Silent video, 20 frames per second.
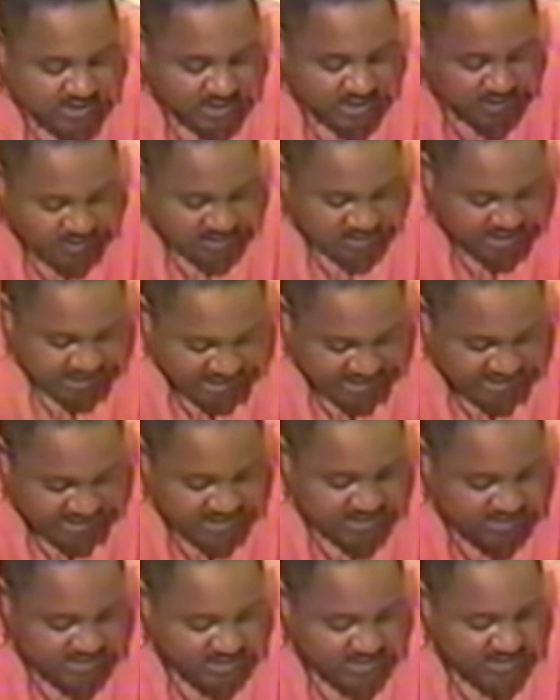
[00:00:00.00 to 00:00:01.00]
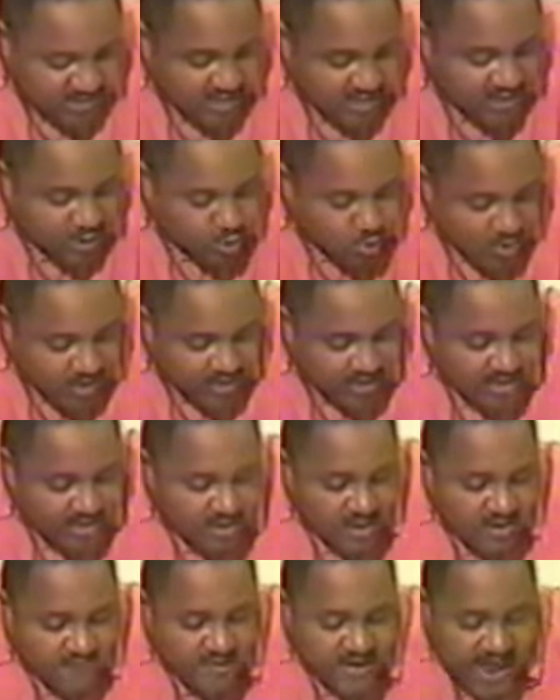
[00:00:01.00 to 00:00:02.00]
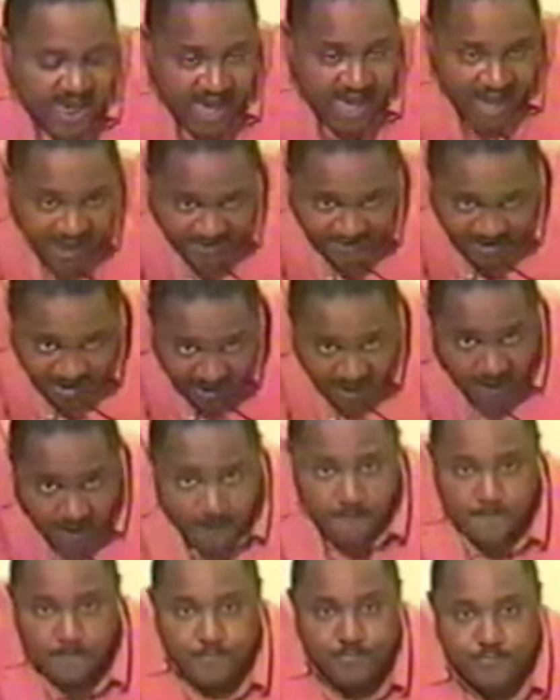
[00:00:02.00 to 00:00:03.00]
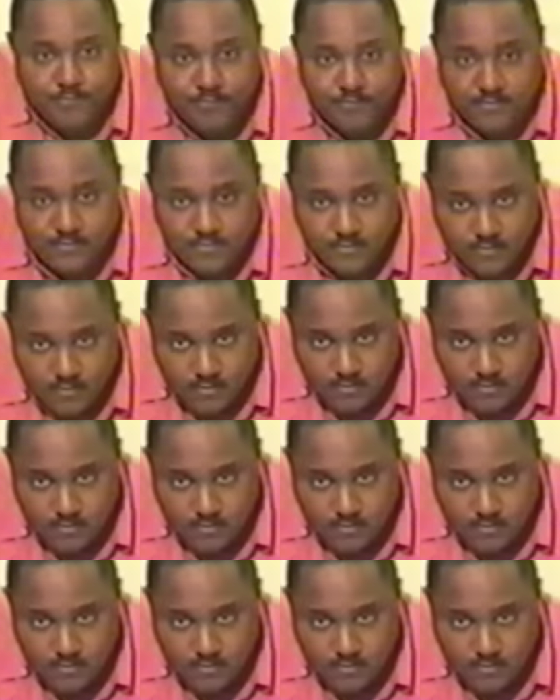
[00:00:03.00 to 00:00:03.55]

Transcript: di distances in a twinkling of an eye. Now,